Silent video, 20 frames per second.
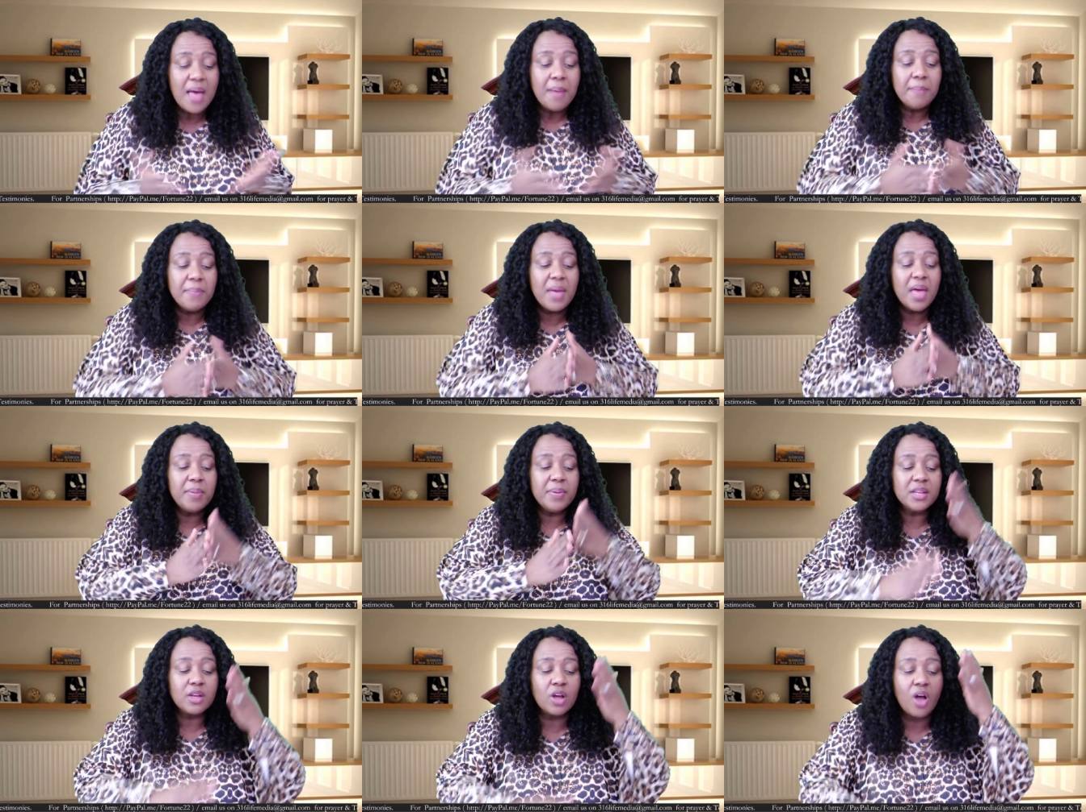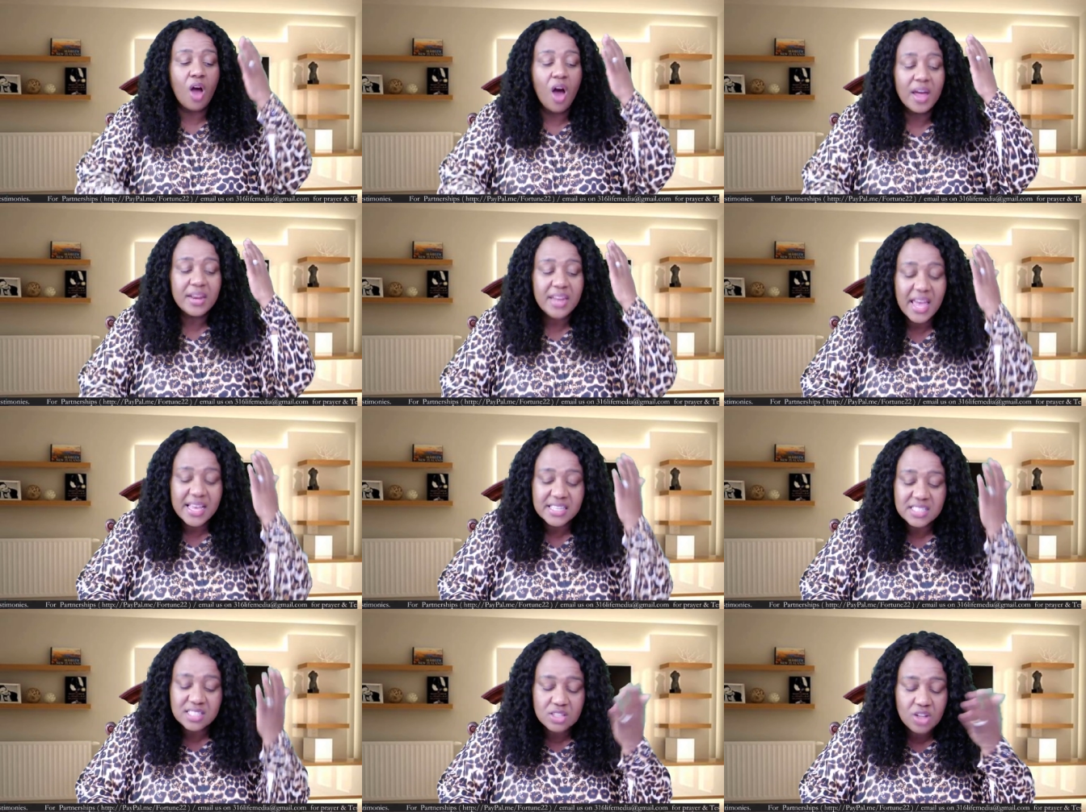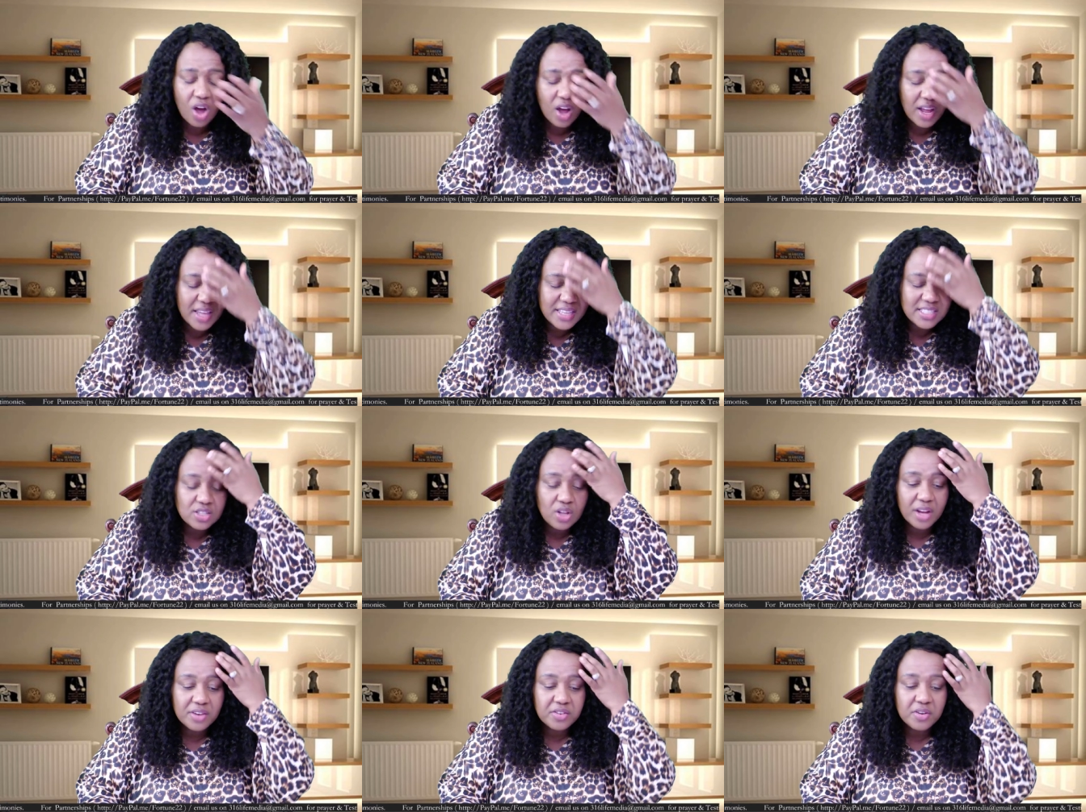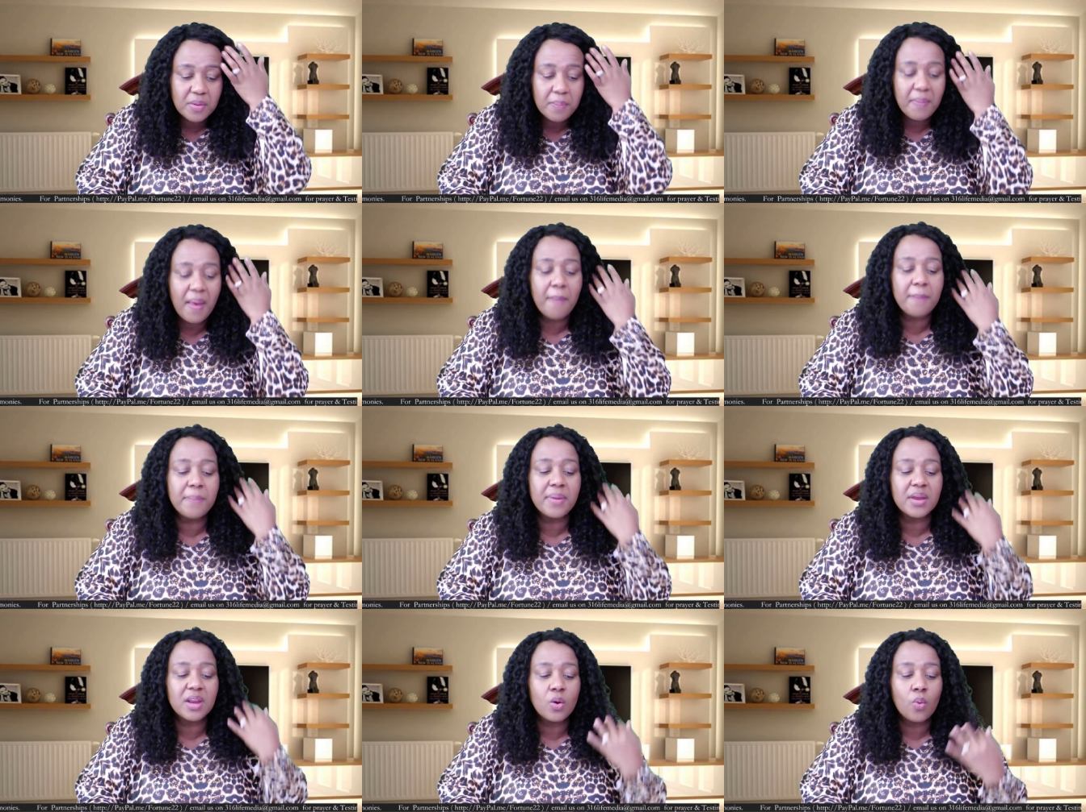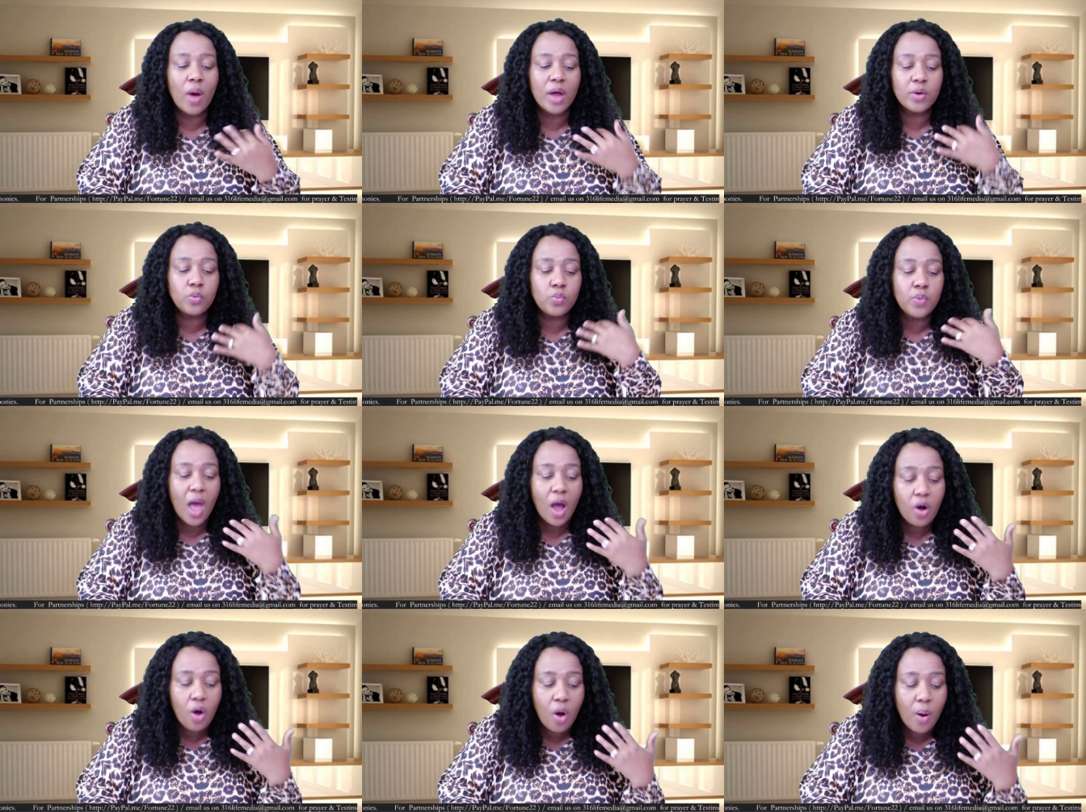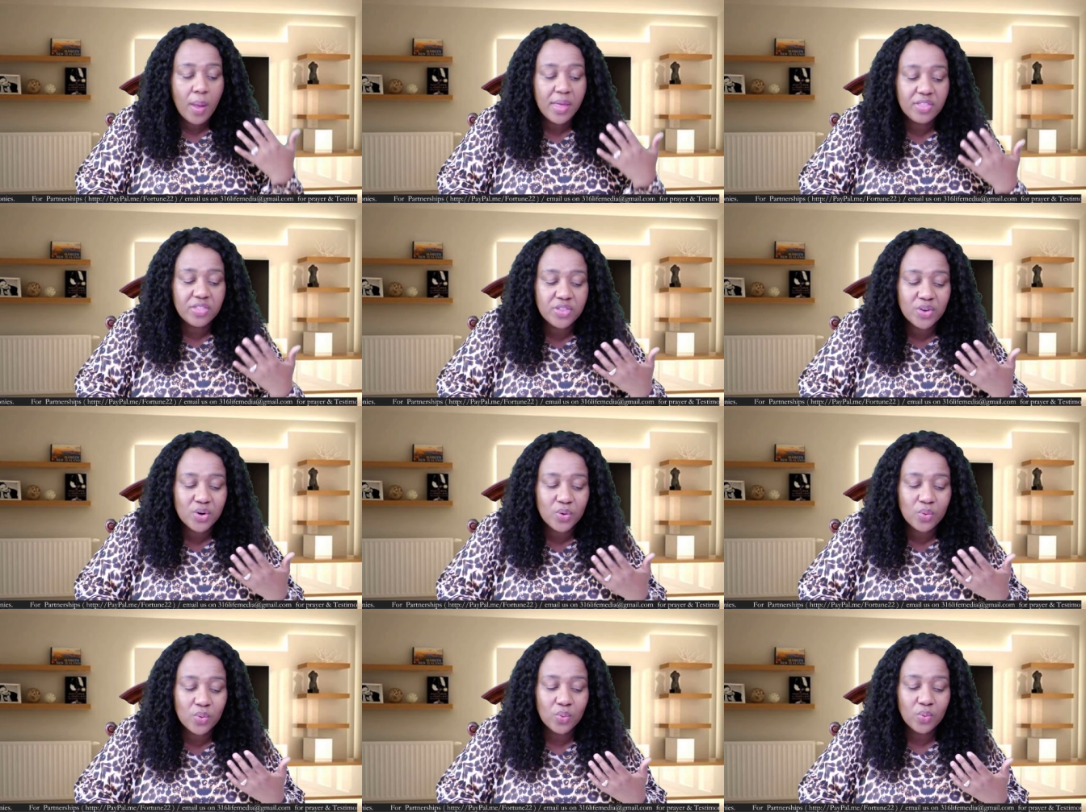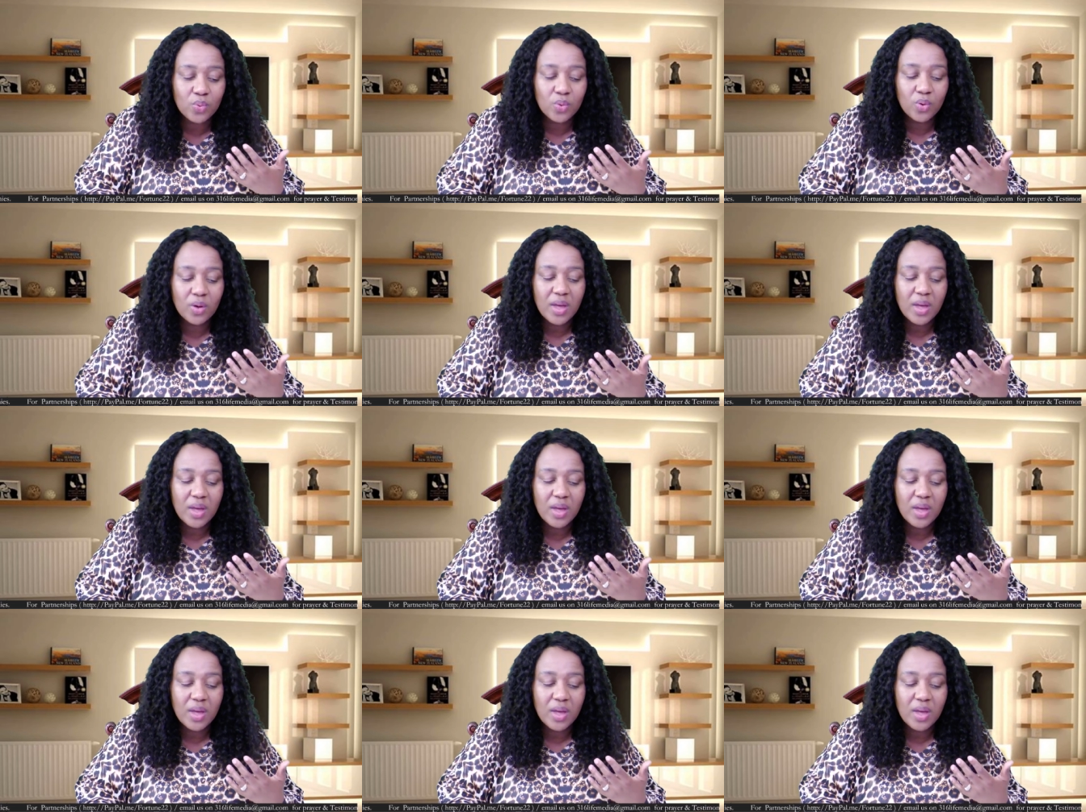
Maybe God has not, is not remembering what we are going through.